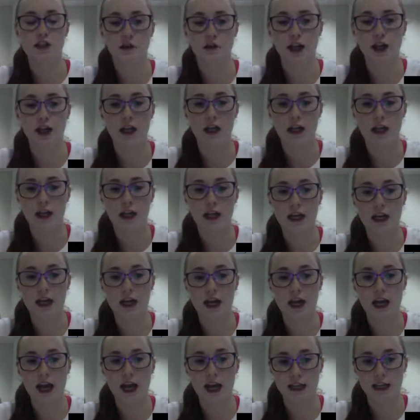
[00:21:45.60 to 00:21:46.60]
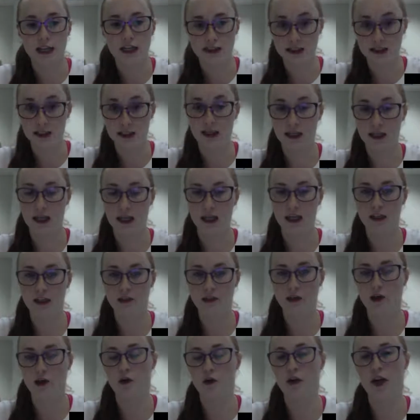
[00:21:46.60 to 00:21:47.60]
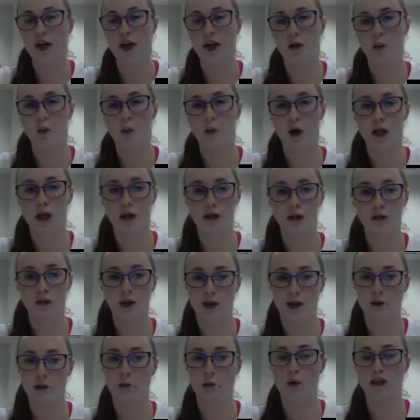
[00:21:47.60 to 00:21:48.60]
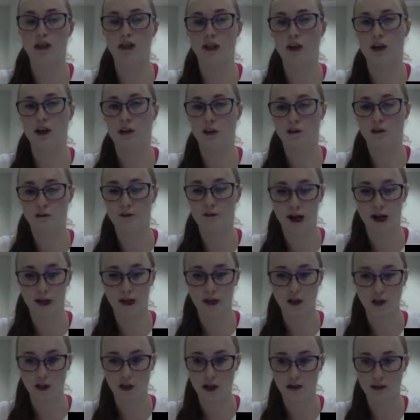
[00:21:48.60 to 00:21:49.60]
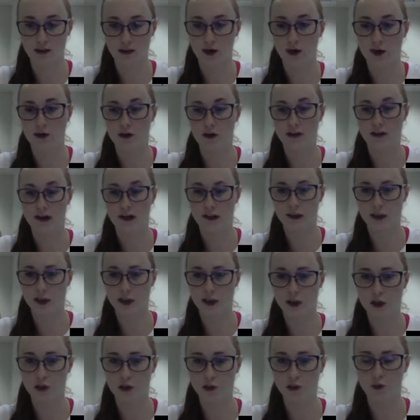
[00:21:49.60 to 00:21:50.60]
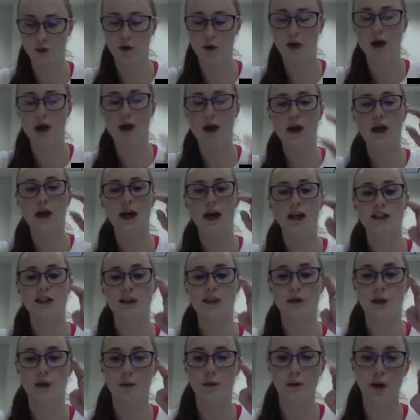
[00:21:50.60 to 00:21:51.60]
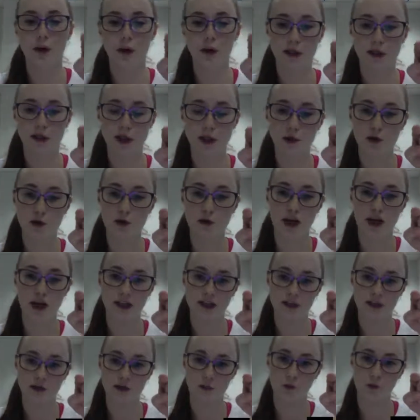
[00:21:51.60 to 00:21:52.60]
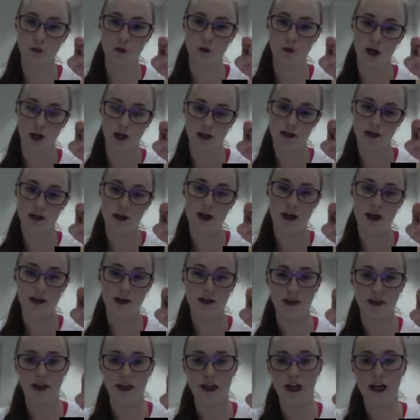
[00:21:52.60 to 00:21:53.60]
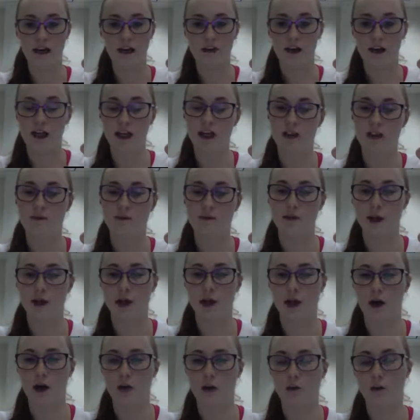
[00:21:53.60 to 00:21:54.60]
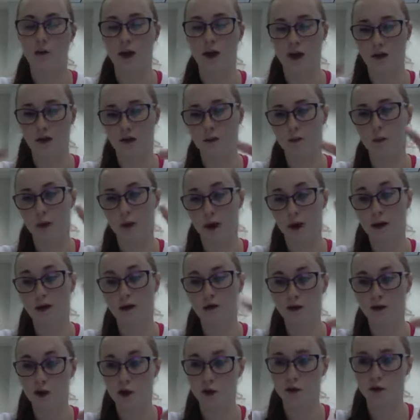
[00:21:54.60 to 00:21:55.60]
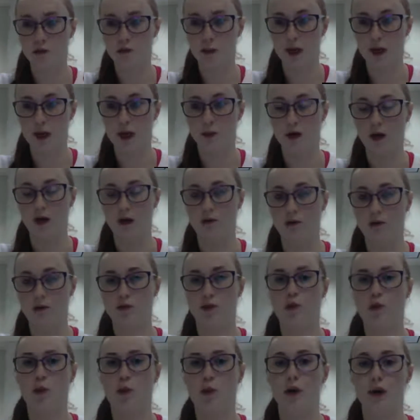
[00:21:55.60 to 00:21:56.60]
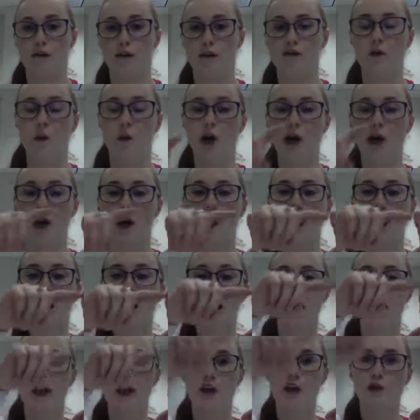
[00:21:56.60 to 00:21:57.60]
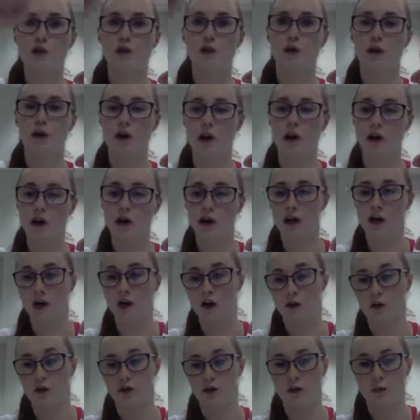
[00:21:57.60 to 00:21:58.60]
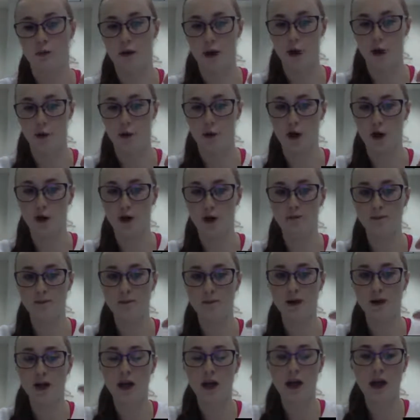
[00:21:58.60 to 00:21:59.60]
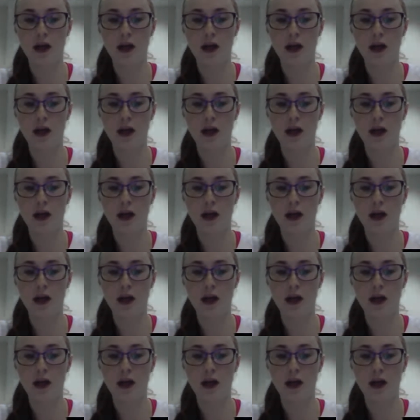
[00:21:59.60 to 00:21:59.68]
And so then he asks the kids, okay, what's another factor? And they all said 2. And so he put 2 next to 1, and then he had the kids figure out like what 2's pair was, which was 24. And he drew an arc under the bigger one.